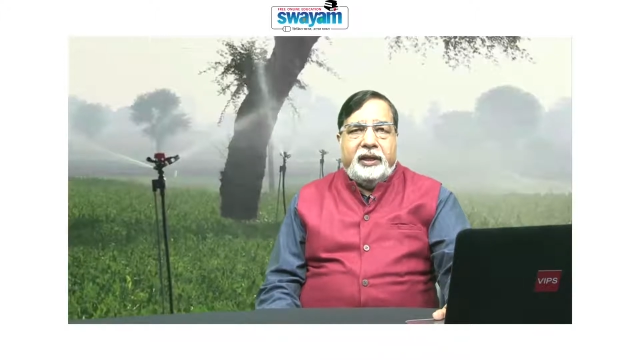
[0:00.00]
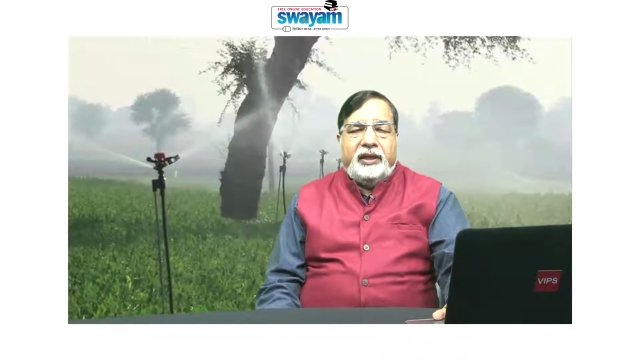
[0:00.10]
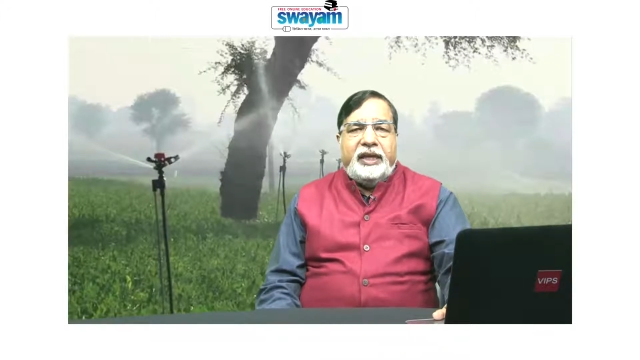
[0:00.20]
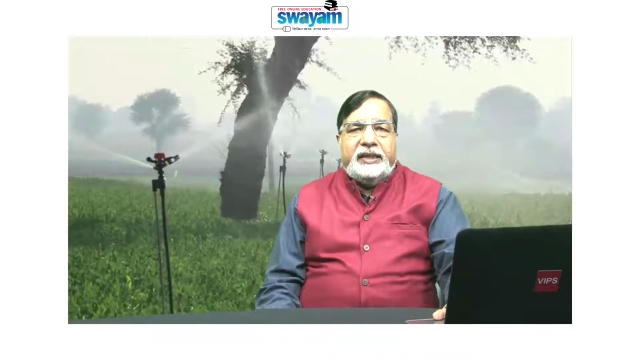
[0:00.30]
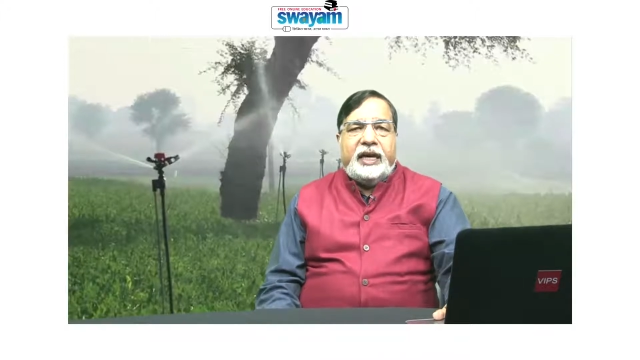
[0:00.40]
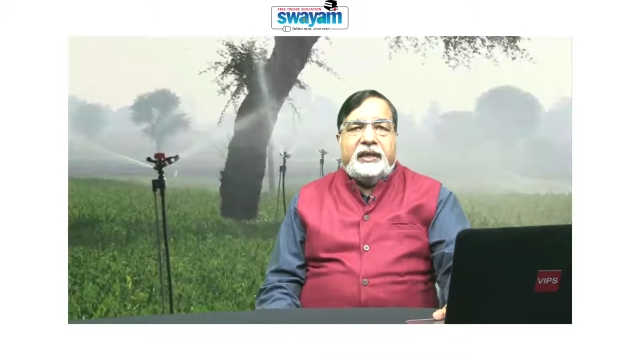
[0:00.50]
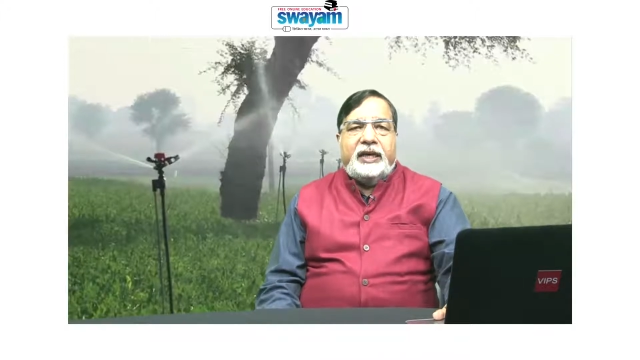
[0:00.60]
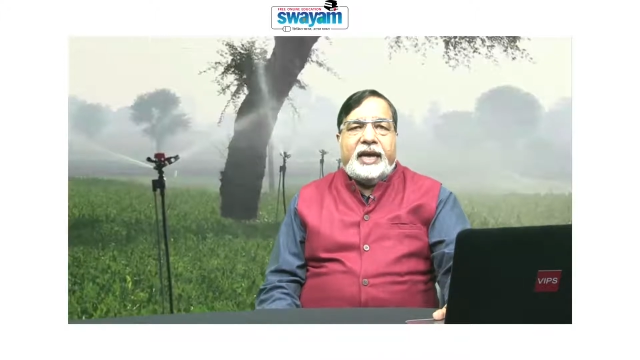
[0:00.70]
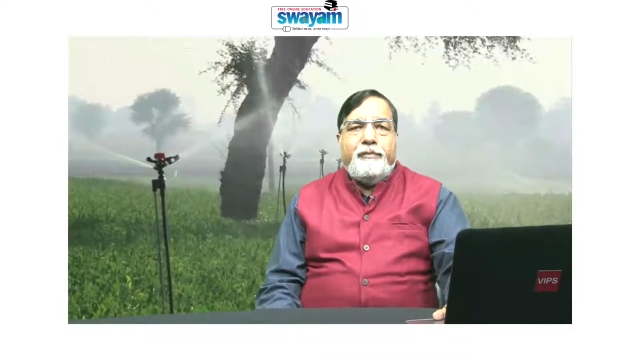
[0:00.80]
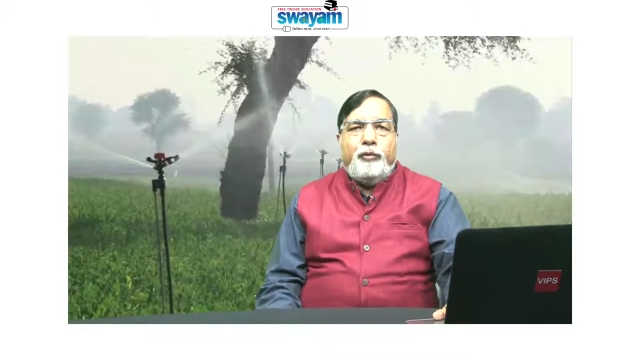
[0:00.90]
These are the
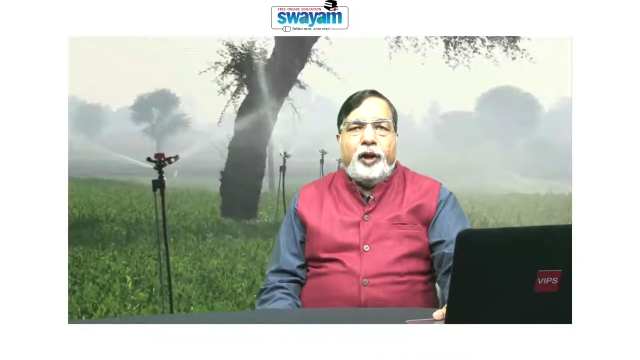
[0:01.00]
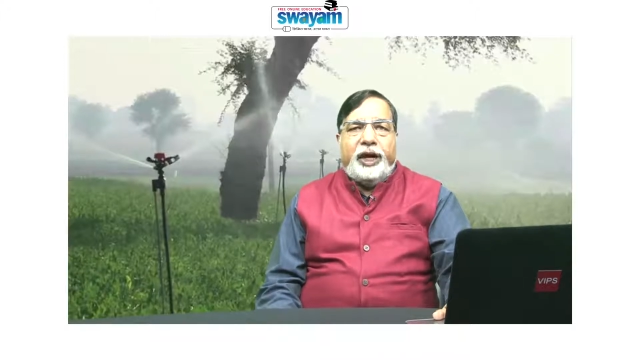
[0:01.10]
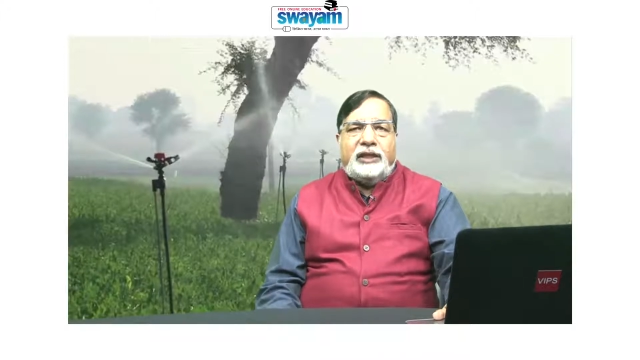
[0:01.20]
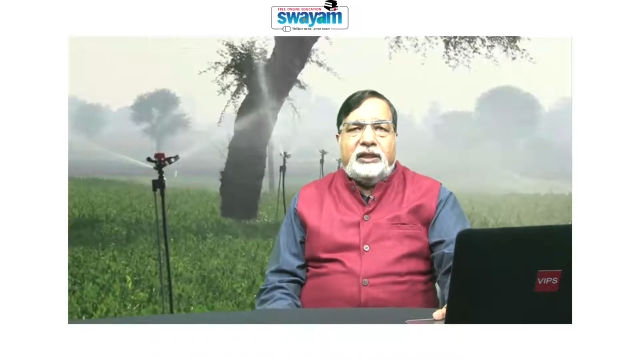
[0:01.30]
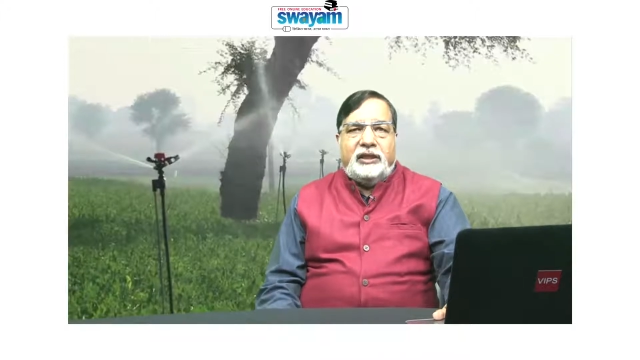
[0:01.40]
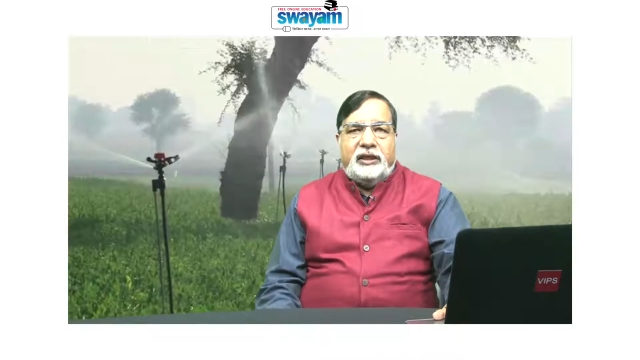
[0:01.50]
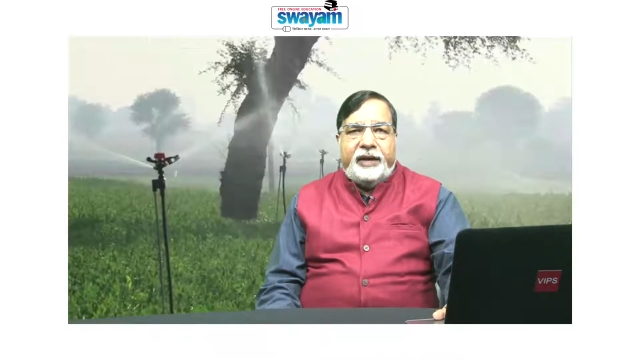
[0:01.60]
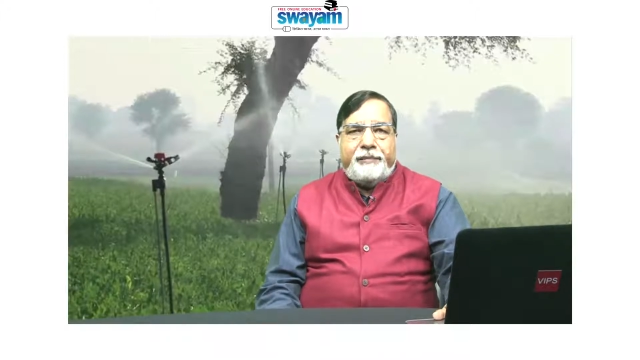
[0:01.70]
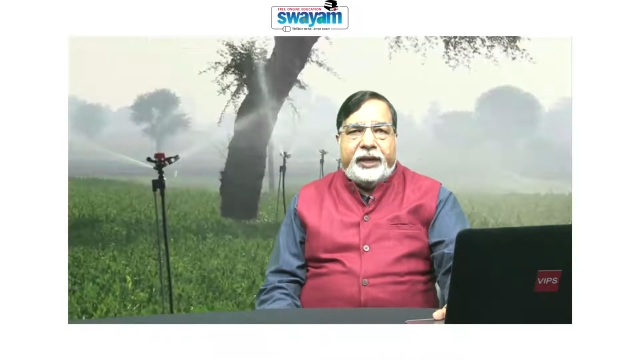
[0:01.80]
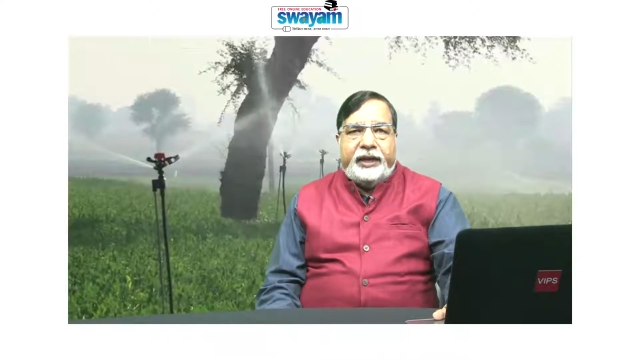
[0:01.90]
components
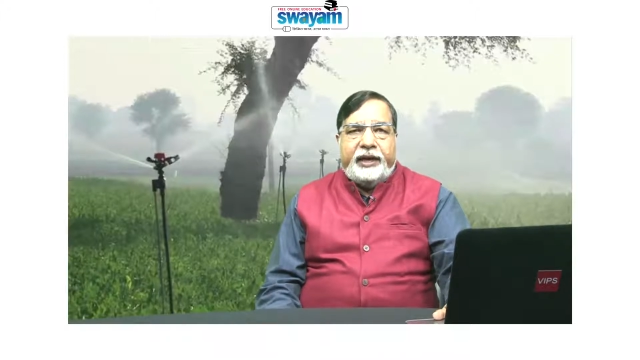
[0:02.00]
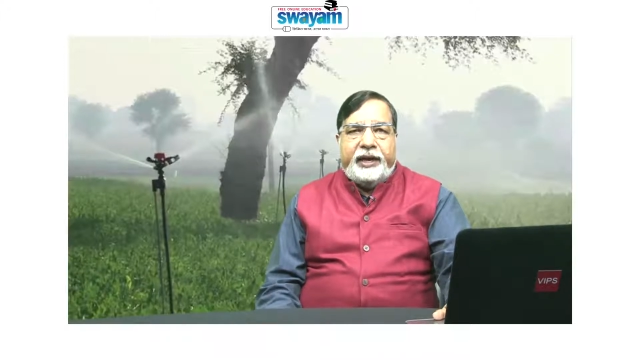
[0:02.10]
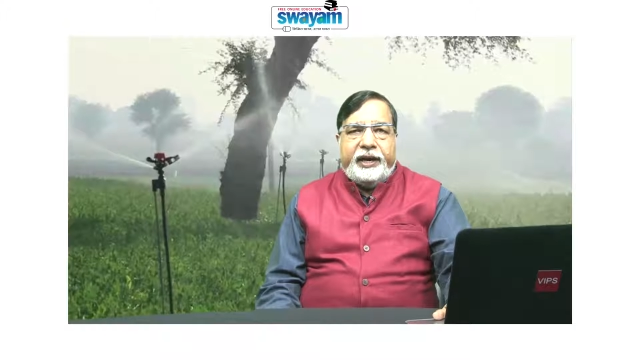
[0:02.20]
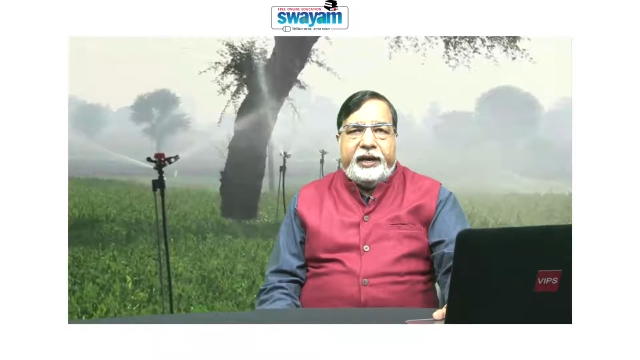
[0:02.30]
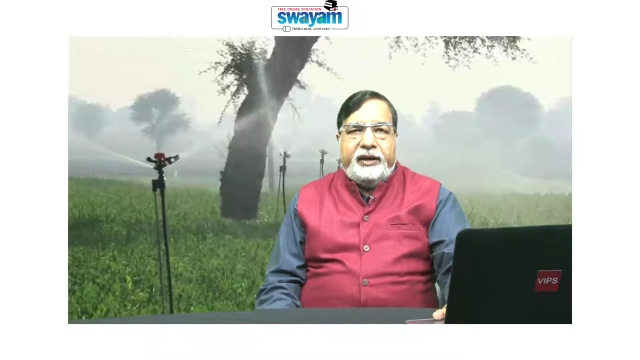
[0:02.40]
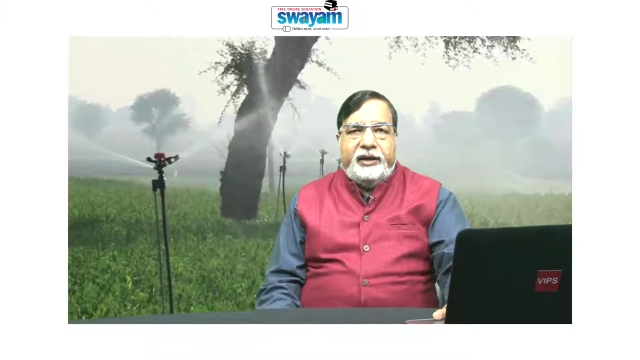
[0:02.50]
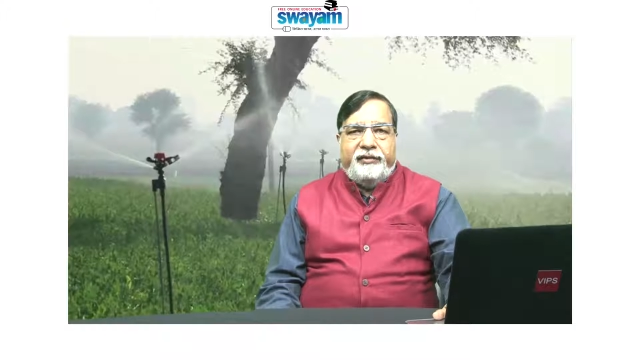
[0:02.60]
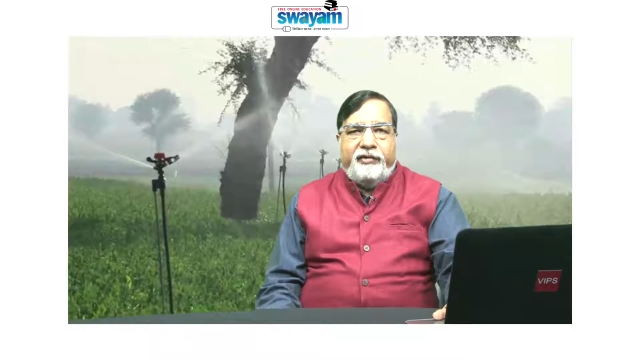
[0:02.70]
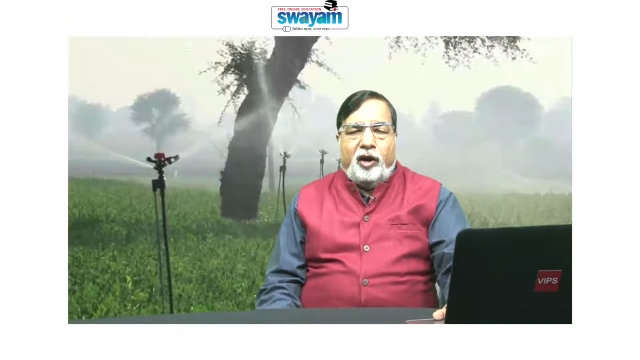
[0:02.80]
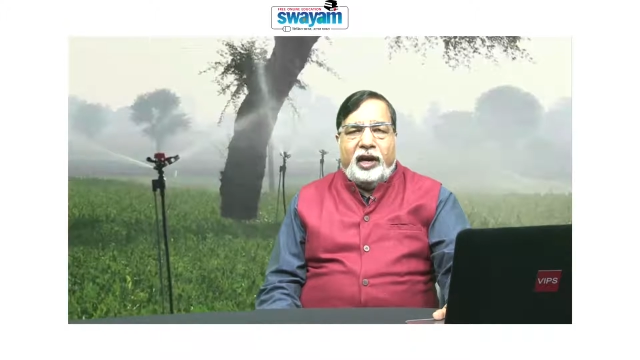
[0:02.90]
depicted here
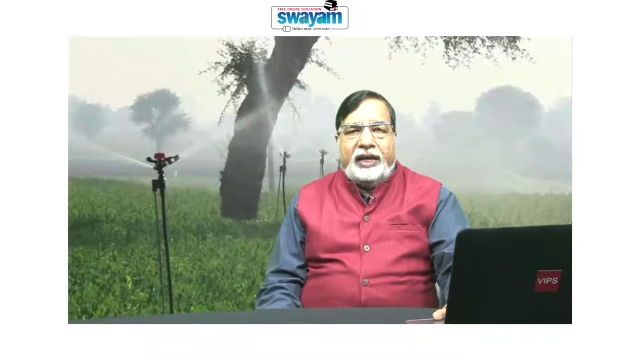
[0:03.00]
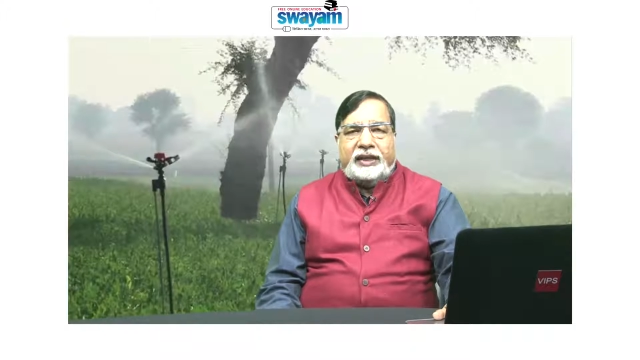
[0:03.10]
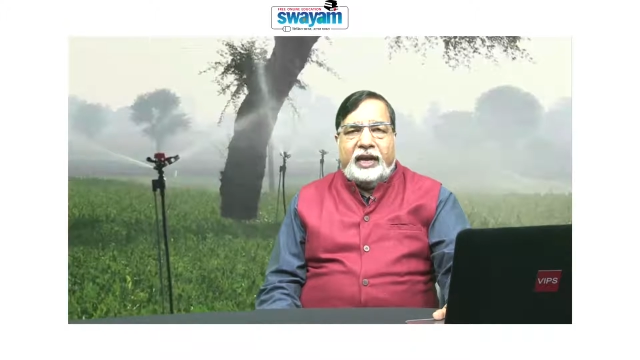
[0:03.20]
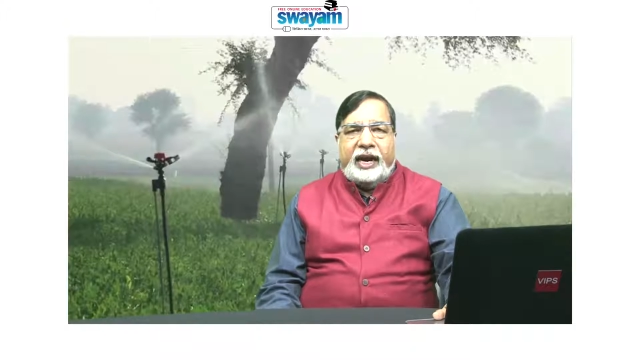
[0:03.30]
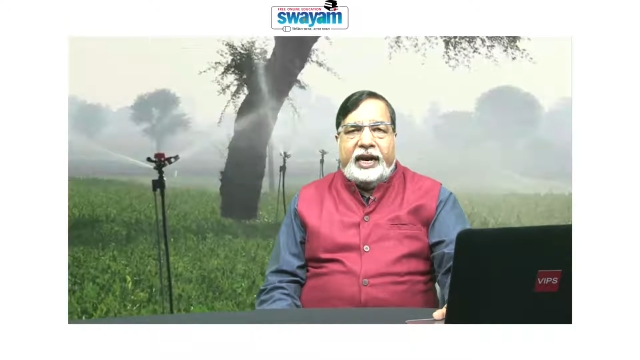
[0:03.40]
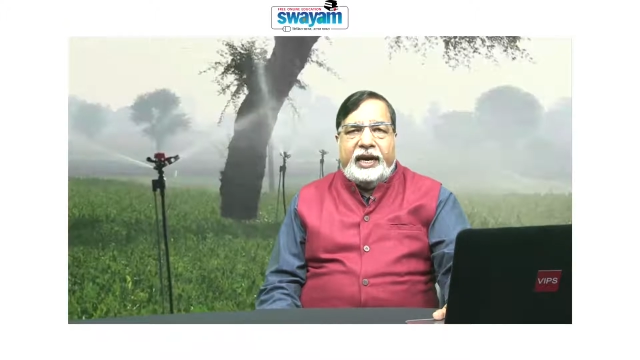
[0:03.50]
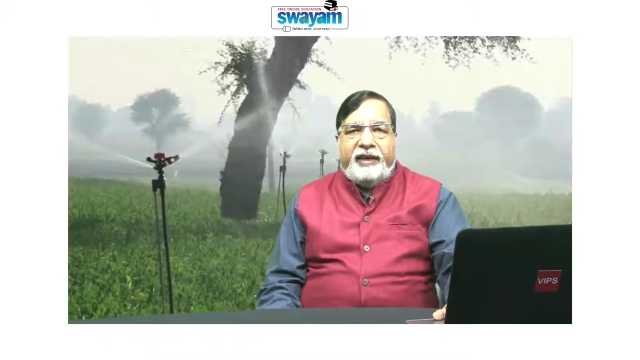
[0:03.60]
for laser land